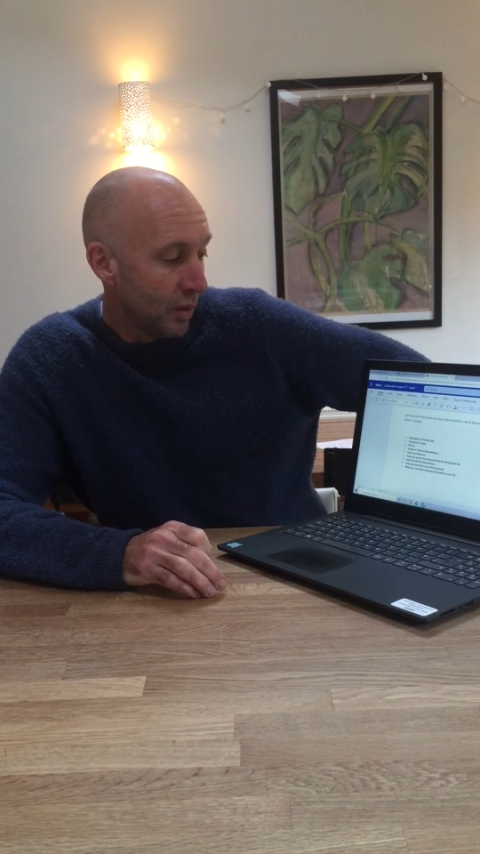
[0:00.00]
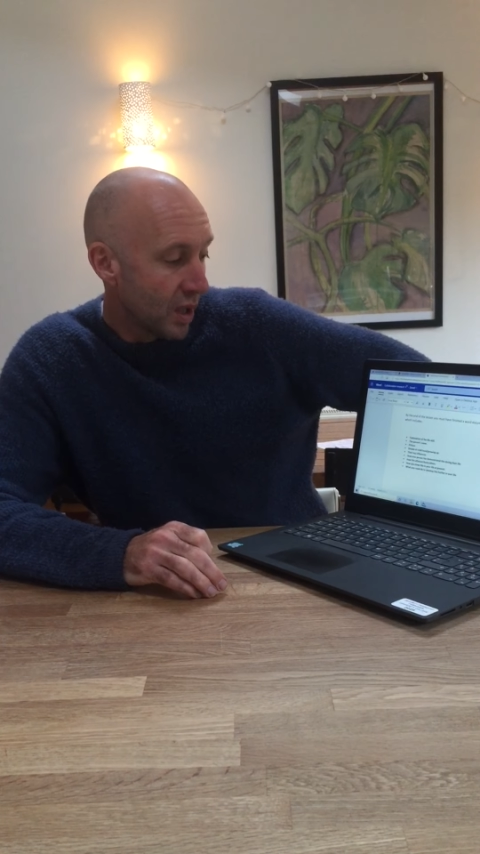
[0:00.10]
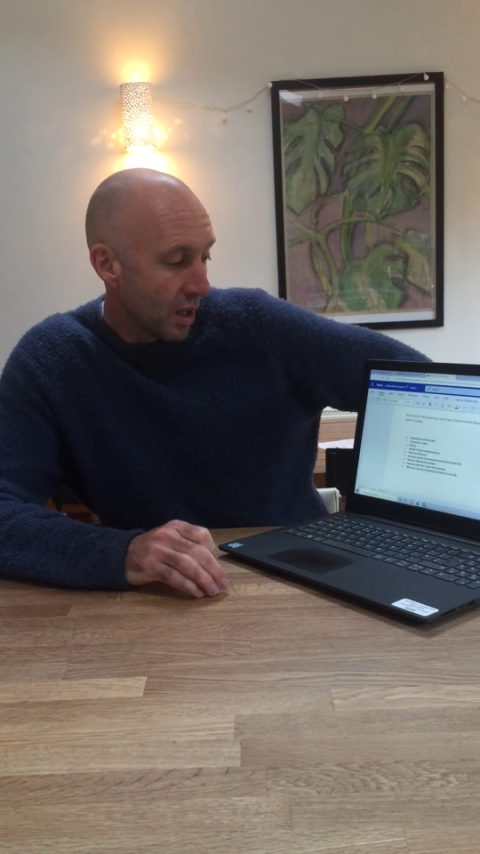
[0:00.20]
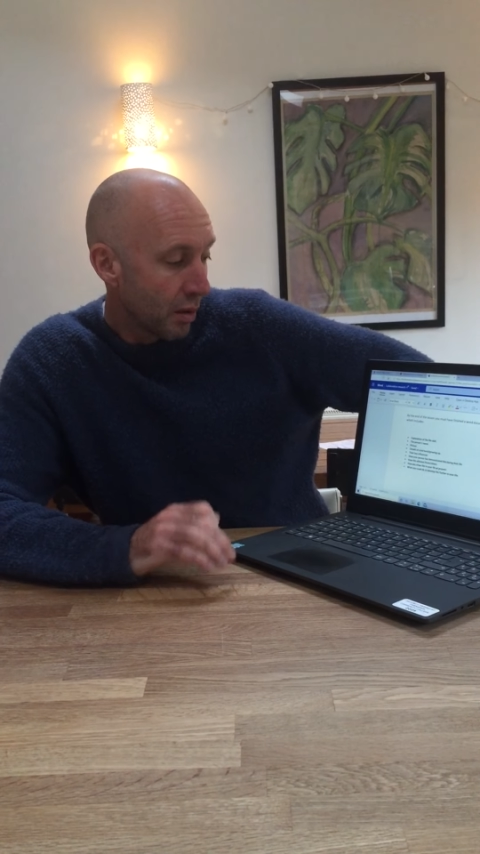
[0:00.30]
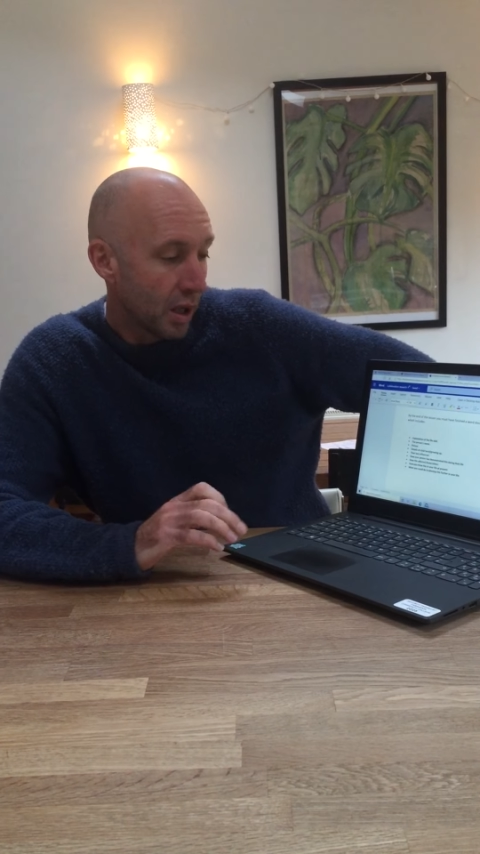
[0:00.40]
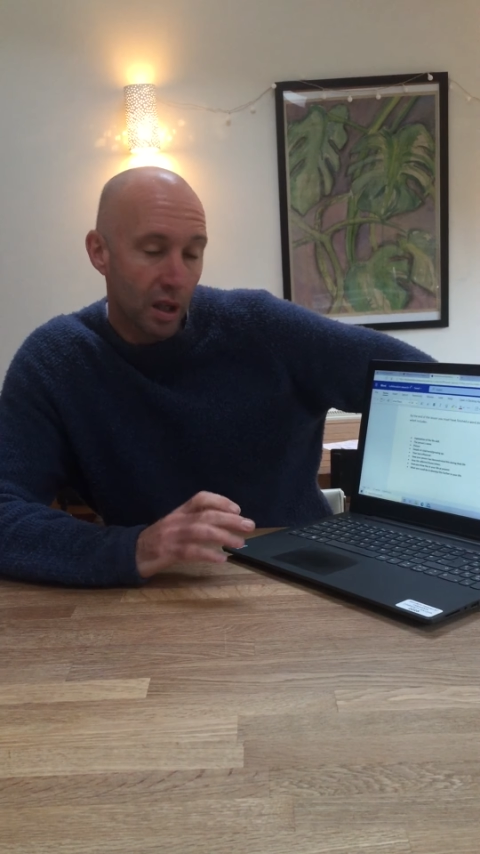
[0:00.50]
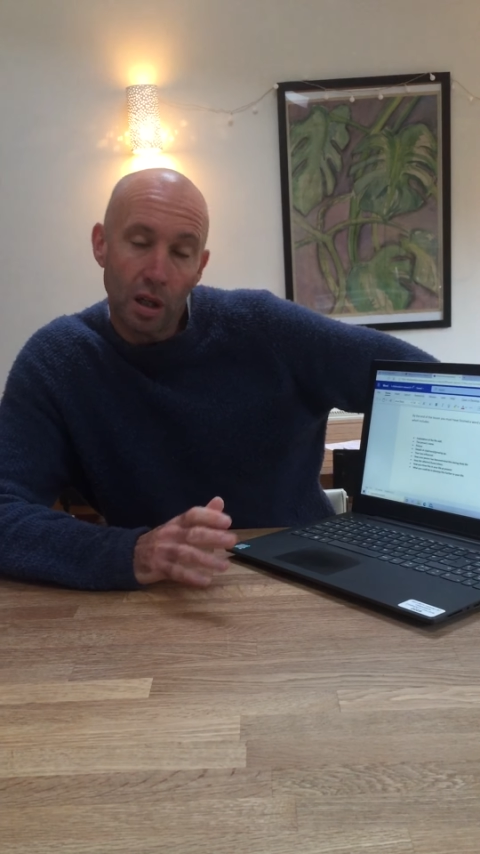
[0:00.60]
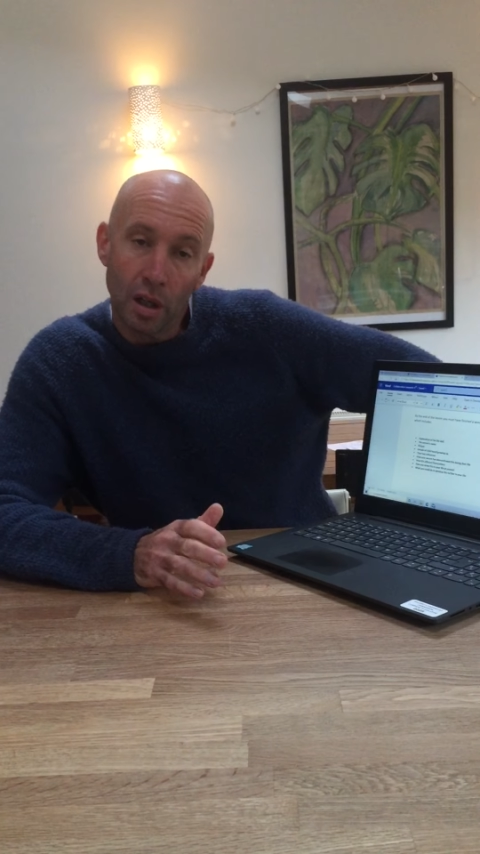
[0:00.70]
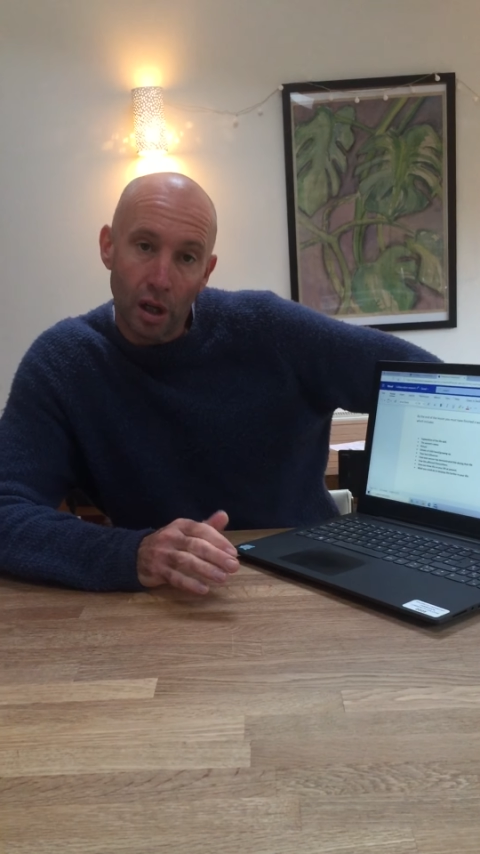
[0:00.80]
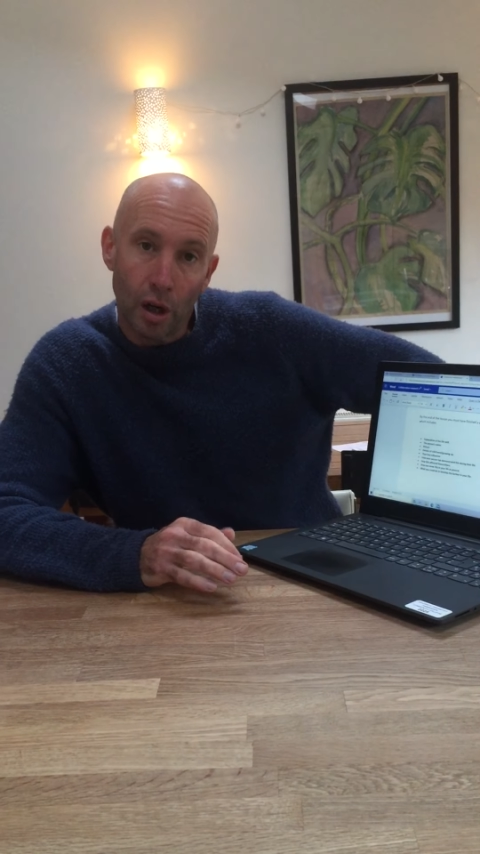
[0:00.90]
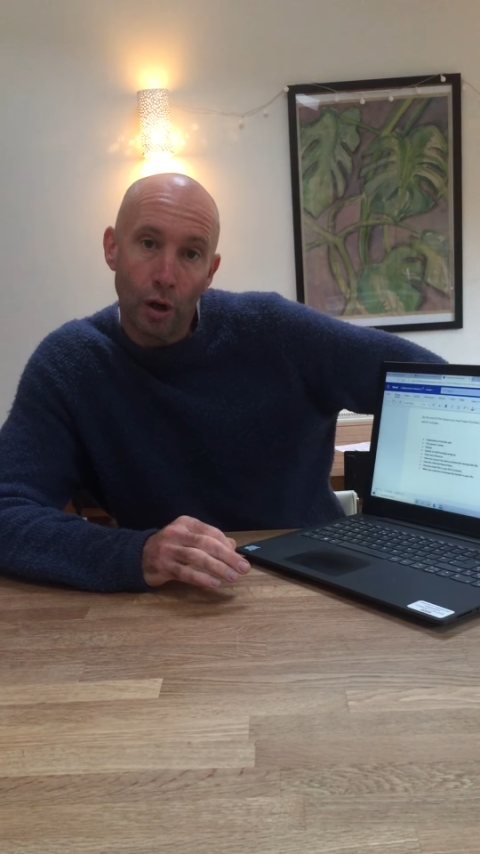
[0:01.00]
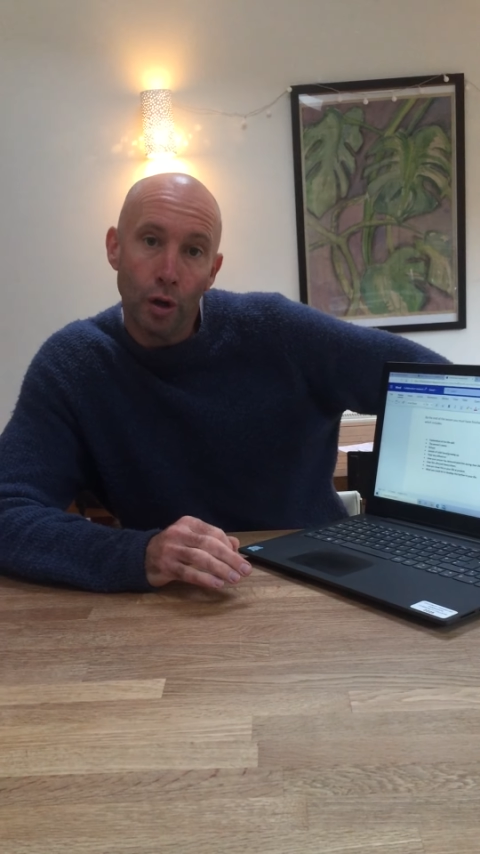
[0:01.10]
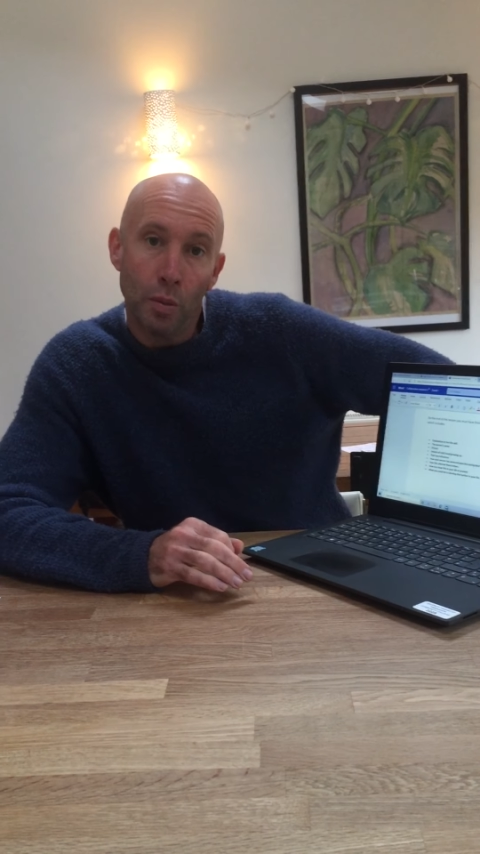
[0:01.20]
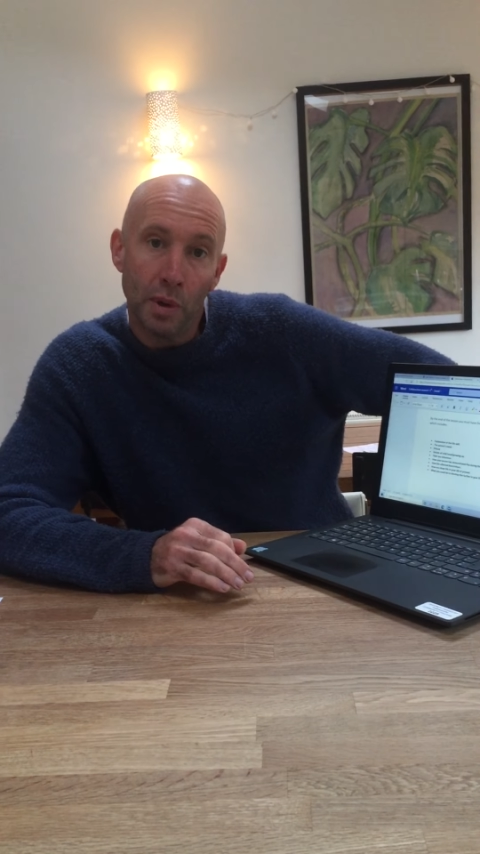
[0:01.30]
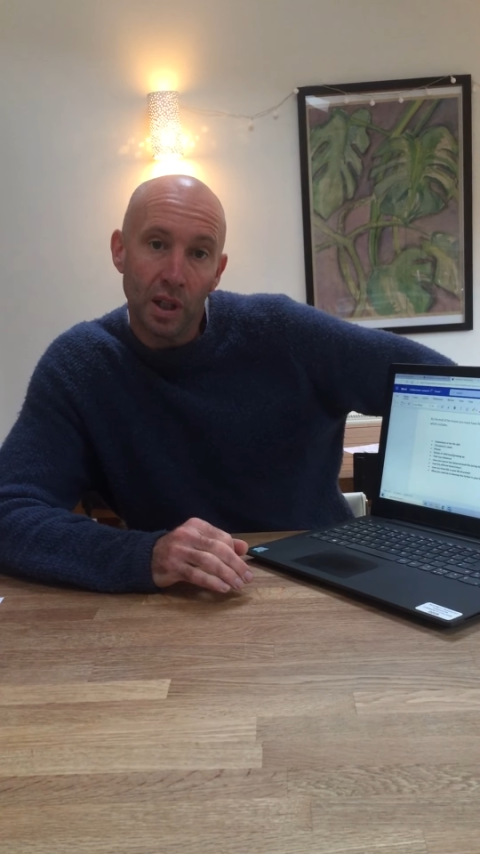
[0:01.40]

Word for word: you know at, at home